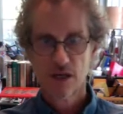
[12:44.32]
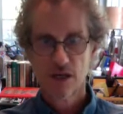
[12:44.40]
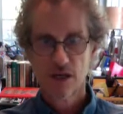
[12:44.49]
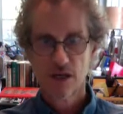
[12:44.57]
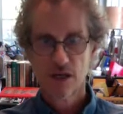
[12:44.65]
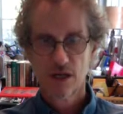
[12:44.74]

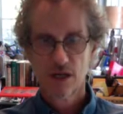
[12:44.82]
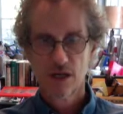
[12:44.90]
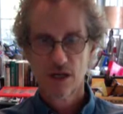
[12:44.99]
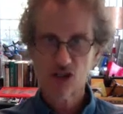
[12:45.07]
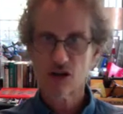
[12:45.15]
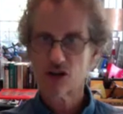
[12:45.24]

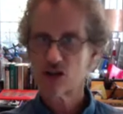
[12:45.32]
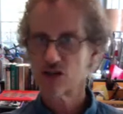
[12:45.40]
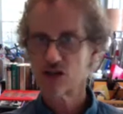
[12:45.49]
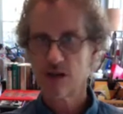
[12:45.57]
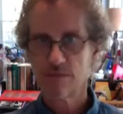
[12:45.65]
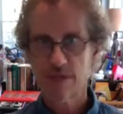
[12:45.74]
researchers,
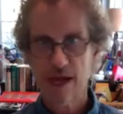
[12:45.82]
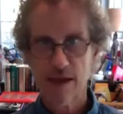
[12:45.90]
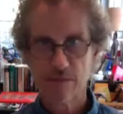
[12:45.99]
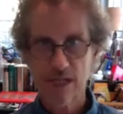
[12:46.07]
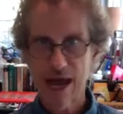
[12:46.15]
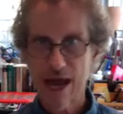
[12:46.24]

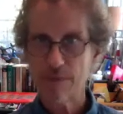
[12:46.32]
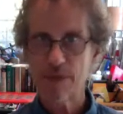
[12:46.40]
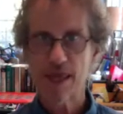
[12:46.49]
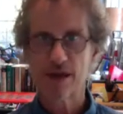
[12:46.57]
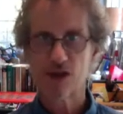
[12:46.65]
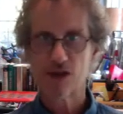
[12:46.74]
sometimes copy
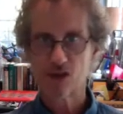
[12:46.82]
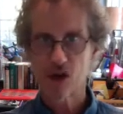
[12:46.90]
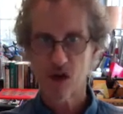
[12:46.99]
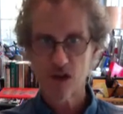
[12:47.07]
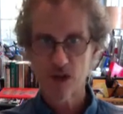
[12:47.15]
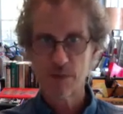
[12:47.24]
editors.
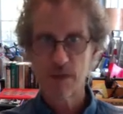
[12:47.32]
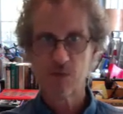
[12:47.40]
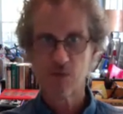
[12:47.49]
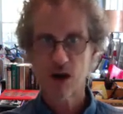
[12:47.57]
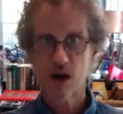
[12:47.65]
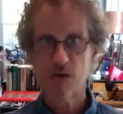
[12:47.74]
All these
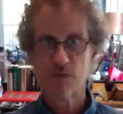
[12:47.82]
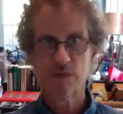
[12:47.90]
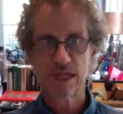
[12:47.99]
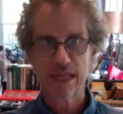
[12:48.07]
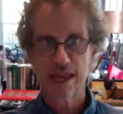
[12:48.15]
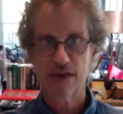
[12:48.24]
people come
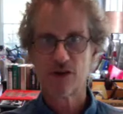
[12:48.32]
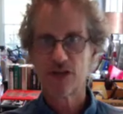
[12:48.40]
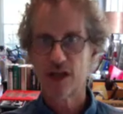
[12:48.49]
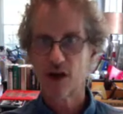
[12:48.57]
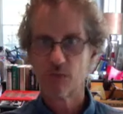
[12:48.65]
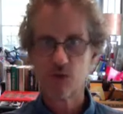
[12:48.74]
together to
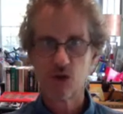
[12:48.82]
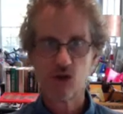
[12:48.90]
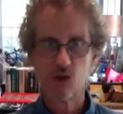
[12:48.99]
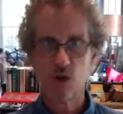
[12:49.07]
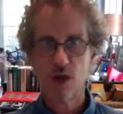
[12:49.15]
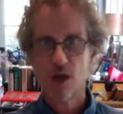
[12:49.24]
help
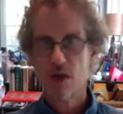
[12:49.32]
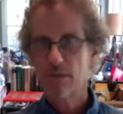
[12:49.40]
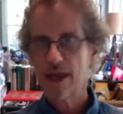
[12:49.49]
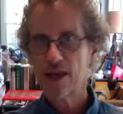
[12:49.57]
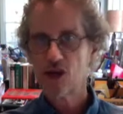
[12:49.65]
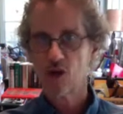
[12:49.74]
you
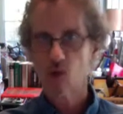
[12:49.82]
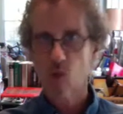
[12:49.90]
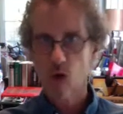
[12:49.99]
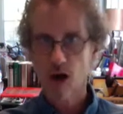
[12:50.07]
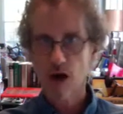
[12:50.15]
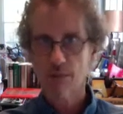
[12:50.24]
make your
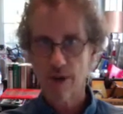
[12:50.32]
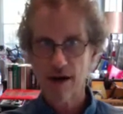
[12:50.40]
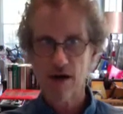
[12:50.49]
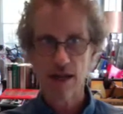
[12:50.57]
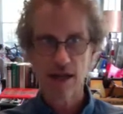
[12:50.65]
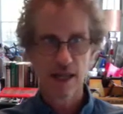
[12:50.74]
work
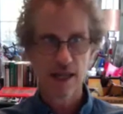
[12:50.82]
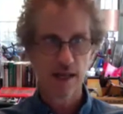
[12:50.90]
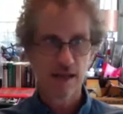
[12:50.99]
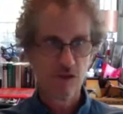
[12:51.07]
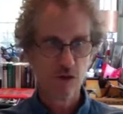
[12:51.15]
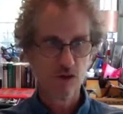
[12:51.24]
better. And
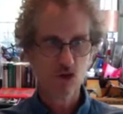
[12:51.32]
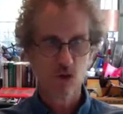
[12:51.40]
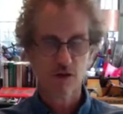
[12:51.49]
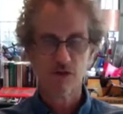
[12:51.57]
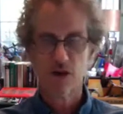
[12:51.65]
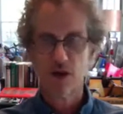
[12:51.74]
if you
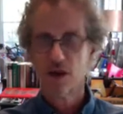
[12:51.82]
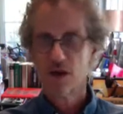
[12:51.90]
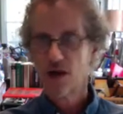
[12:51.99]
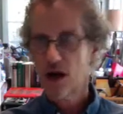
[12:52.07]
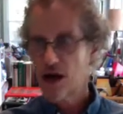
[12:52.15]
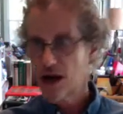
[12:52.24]
sort of
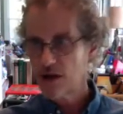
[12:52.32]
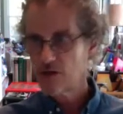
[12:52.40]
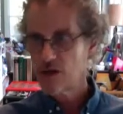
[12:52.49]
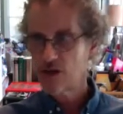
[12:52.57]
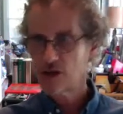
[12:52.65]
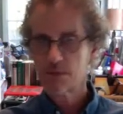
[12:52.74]
honor
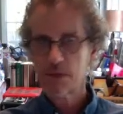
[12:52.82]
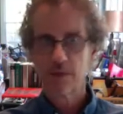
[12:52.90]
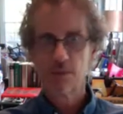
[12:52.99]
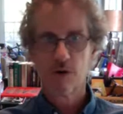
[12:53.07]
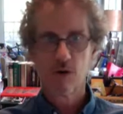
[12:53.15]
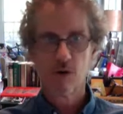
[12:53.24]
those
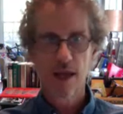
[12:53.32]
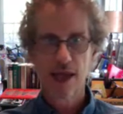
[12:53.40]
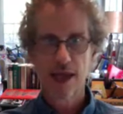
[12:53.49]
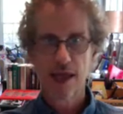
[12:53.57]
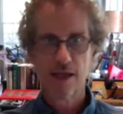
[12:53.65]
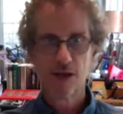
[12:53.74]
people
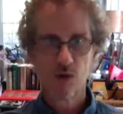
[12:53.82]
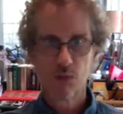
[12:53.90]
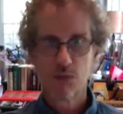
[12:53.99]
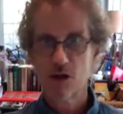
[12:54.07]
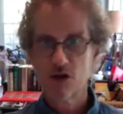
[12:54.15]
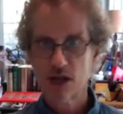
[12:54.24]
and you
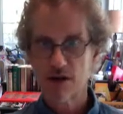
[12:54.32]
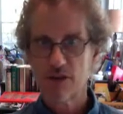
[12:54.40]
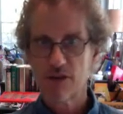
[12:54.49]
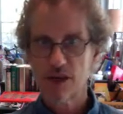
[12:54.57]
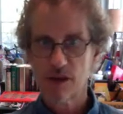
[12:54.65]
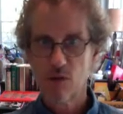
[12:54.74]
approach
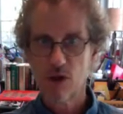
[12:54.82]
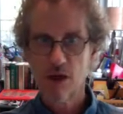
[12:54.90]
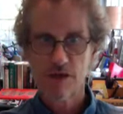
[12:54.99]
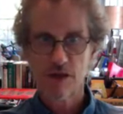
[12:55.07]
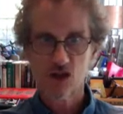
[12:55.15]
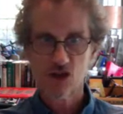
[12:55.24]
everything
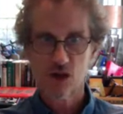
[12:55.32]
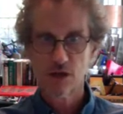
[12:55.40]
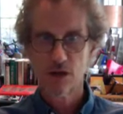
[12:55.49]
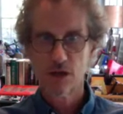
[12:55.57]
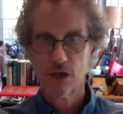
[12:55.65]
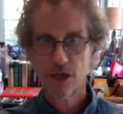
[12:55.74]
with a
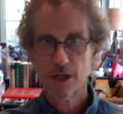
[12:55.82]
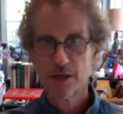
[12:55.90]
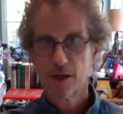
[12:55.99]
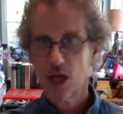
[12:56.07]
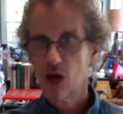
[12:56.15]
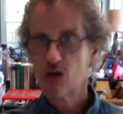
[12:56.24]
certain,
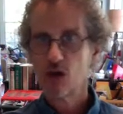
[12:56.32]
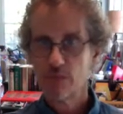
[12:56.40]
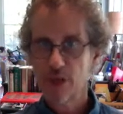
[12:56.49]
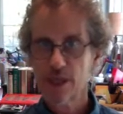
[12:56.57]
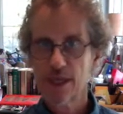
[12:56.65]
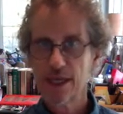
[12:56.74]

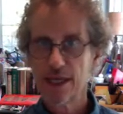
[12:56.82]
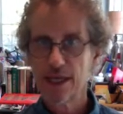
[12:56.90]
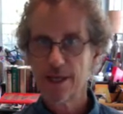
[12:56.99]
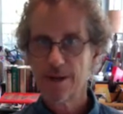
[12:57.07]
humility,